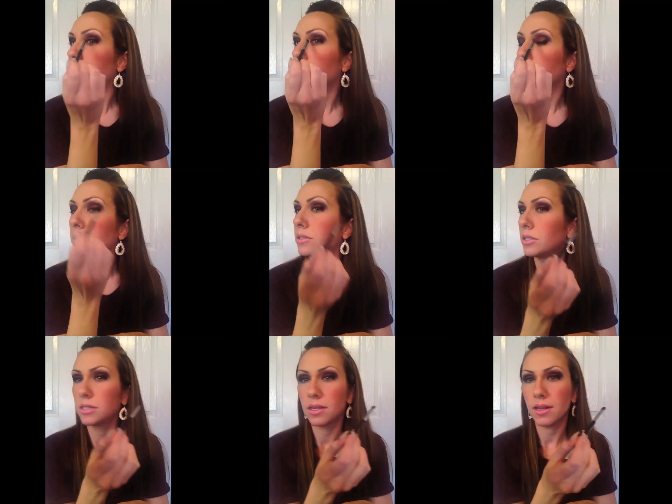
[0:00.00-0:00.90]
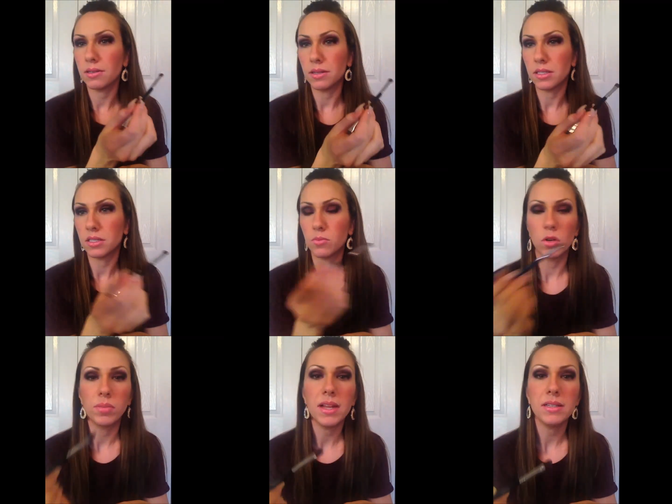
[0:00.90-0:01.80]
and it does some
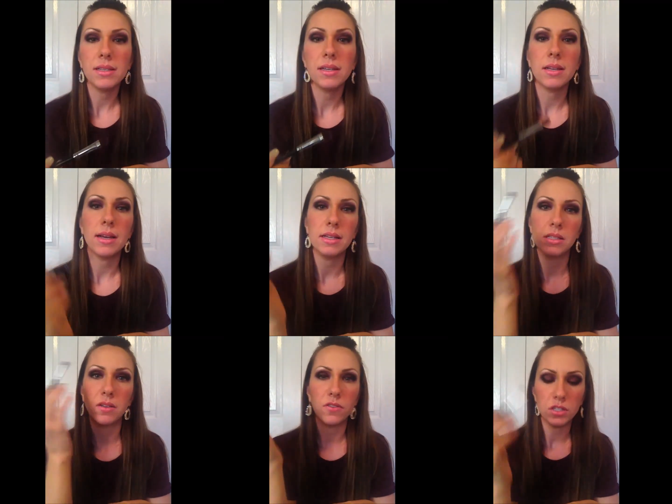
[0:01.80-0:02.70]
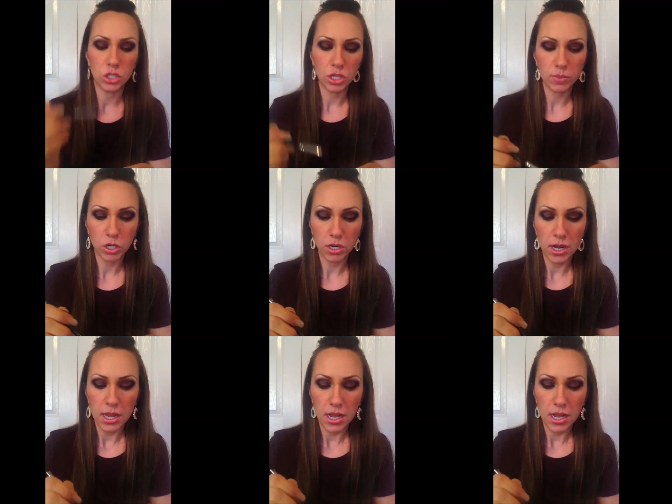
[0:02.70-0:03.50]
more blending, adds a fun shimmer,